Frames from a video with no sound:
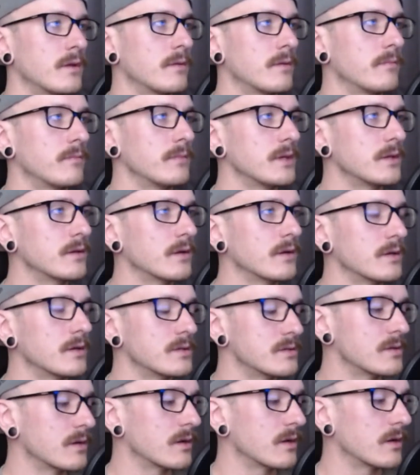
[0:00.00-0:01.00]

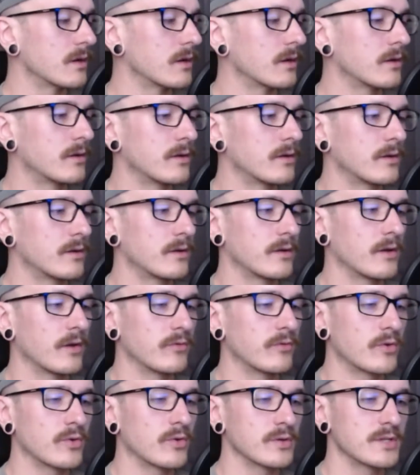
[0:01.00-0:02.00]
because, of
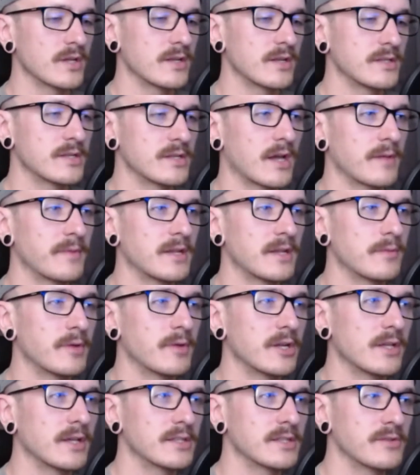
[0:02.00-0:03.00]
course, anytime
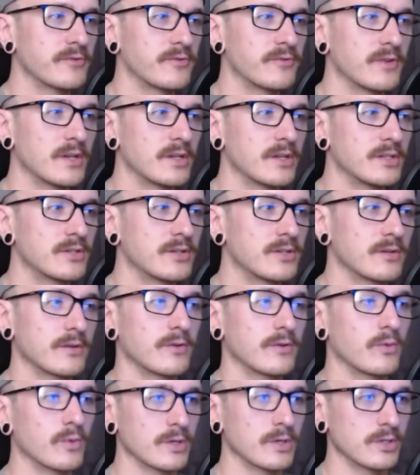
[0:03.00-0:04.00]
anybody gets a finish,
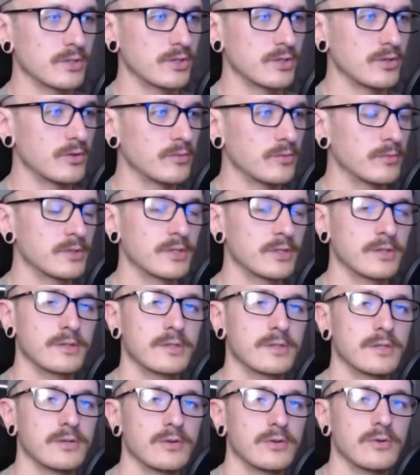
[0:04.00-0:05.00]
we're doomed
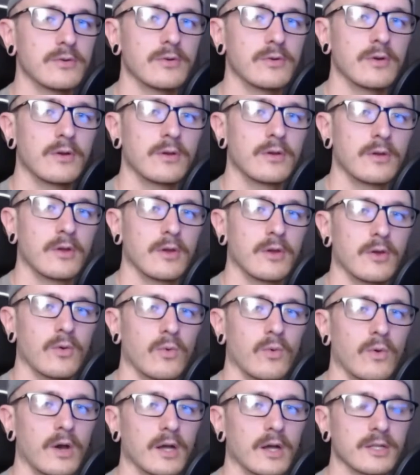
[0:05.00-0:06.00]
to
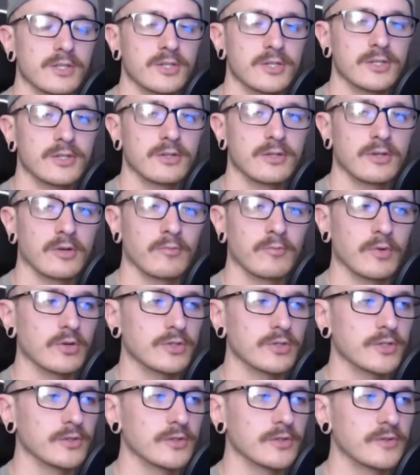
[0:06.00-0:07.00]
watch
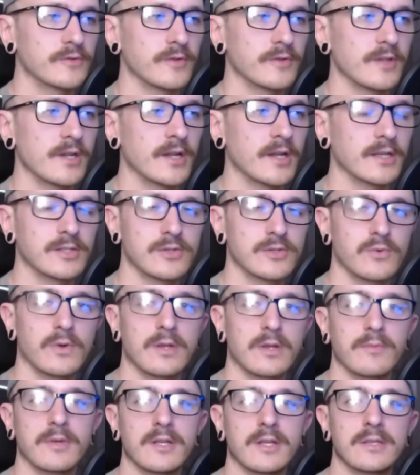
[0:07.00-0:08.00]
commercials for the next
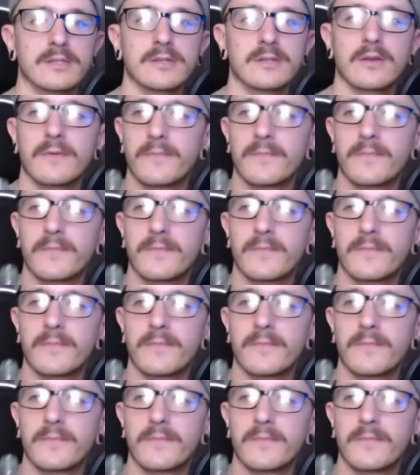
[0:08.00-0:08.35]
20 minutes.